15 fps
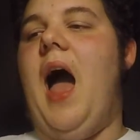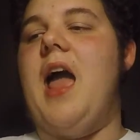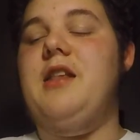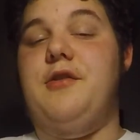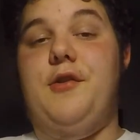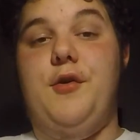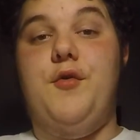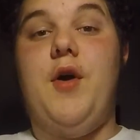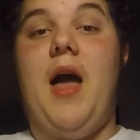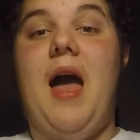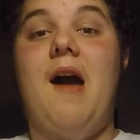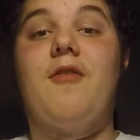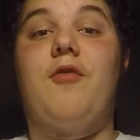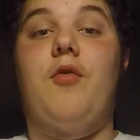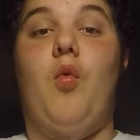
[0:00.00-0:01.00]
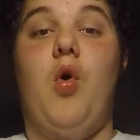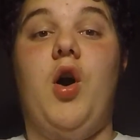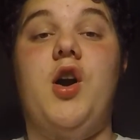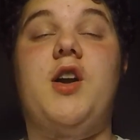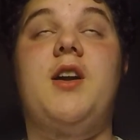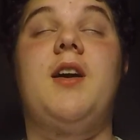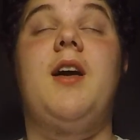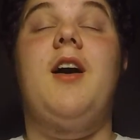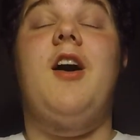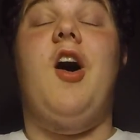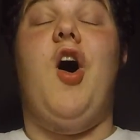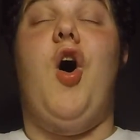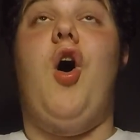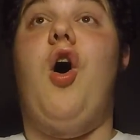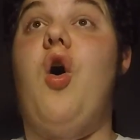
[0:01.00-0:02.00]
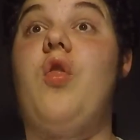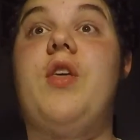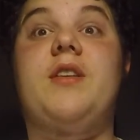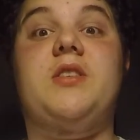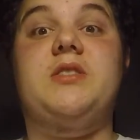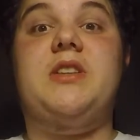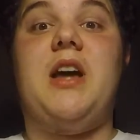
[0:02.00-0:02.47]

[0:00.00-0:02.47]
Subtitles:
I do have work all this